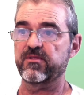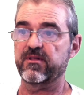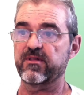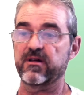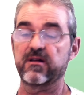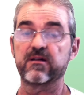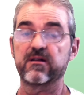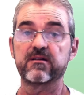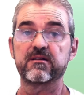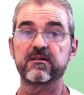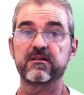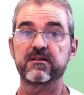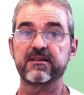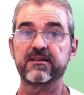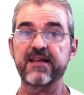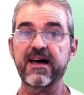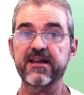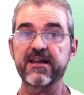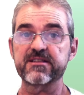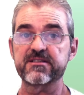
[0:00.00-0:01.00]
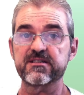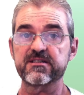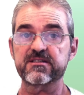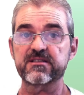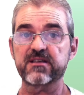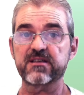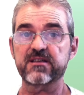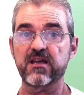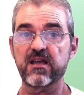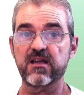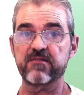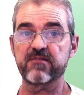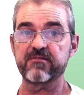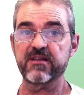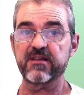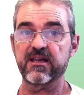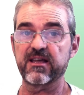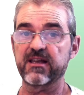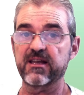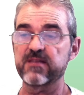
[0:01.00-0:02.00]
the largest
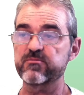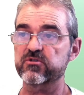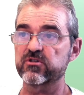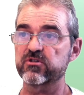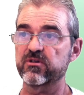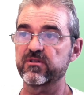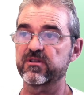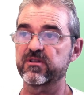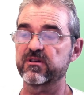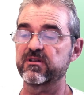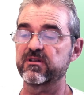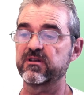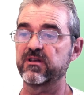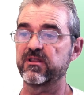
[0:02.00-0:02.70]
area ellipsoid